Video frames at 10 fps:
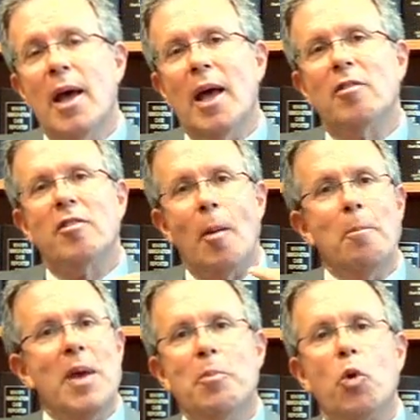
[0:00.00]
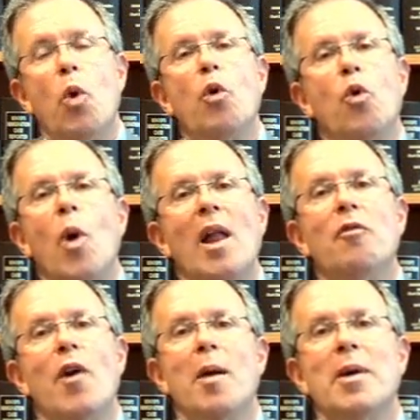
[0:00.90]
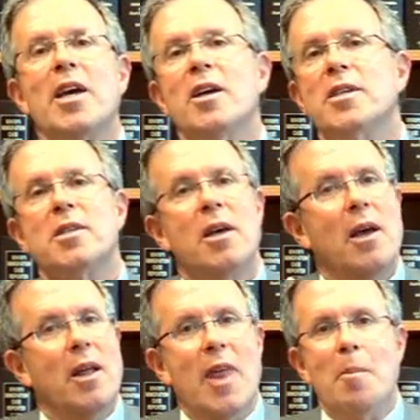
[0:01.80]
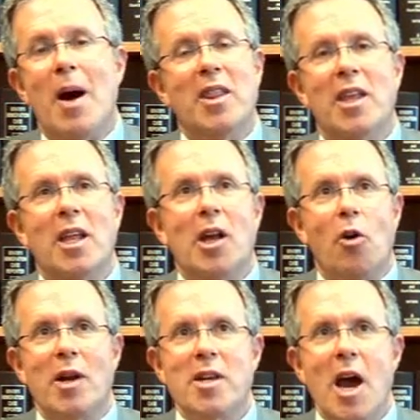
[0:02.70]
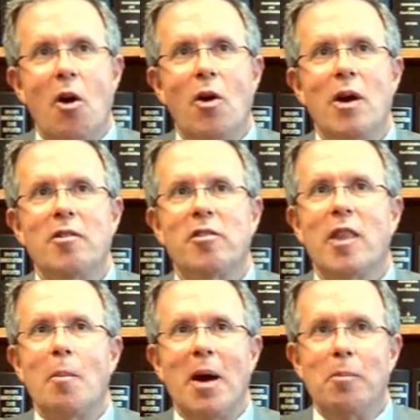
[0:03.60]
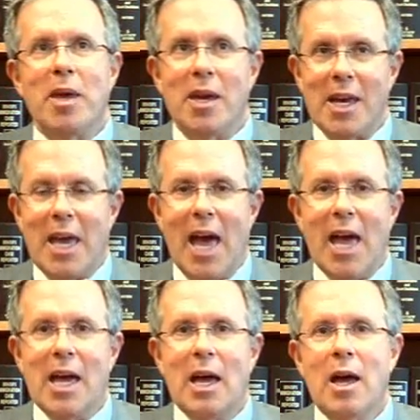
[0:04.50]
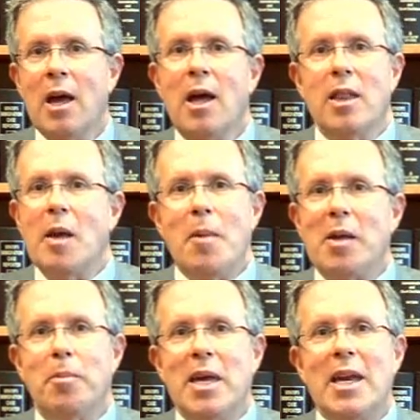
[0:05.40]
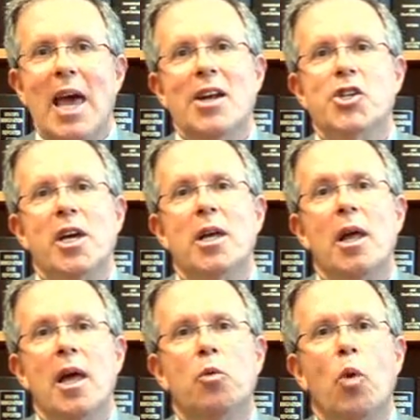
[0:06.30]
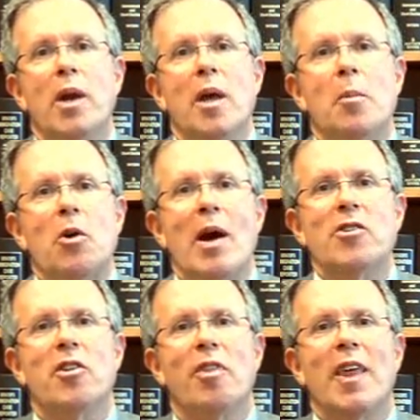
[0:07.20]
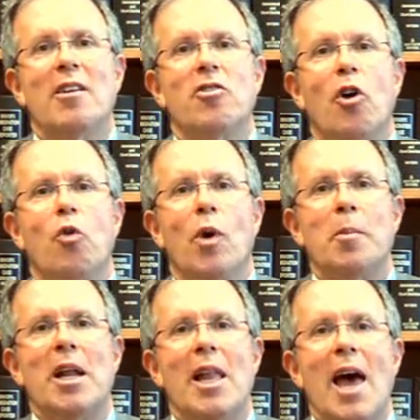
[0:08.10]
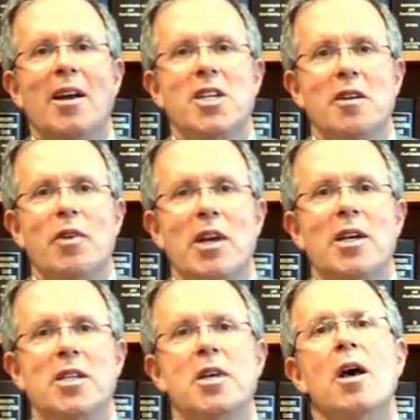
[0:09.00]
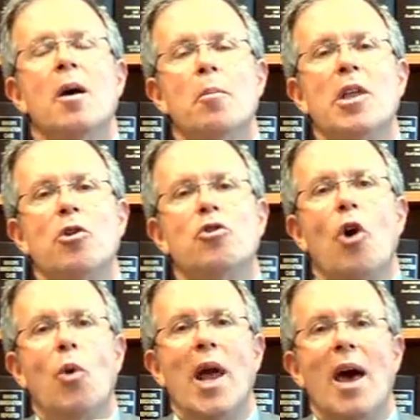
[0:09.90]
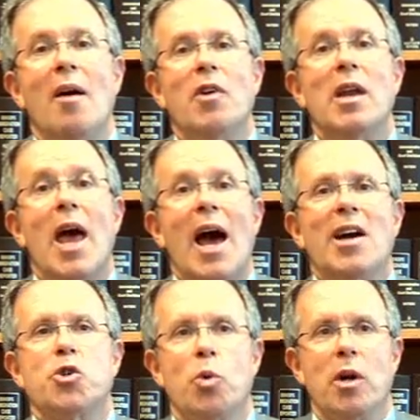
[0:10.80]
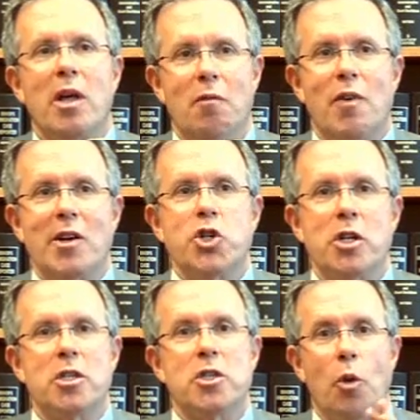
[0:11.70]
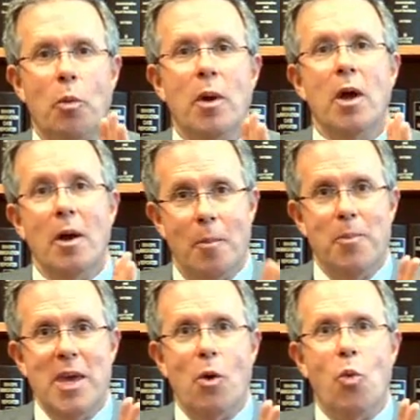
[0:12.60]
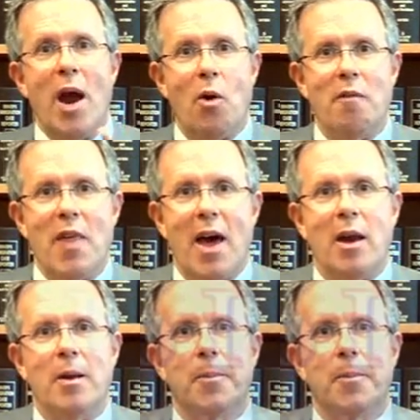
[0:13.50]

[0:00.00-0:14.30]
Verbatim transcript: And some people won't qualify because they might think they're a terrorist, they might be in a gang, they might be engaging in what immigration thinks are criminal activities, but you don't have an actual conviction. So be aware of that.